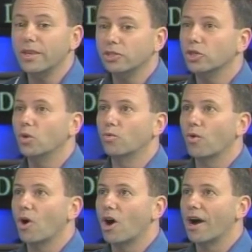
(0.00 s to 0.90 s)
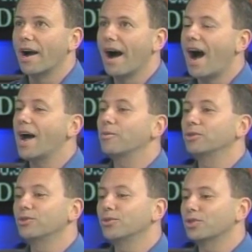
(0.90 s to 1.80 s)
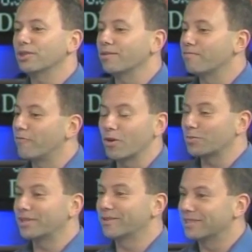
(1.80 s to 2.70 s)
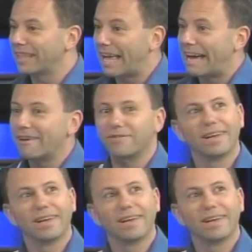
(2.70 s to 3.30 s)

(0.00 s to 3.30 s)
go wrong, I will usually force myself to laugh,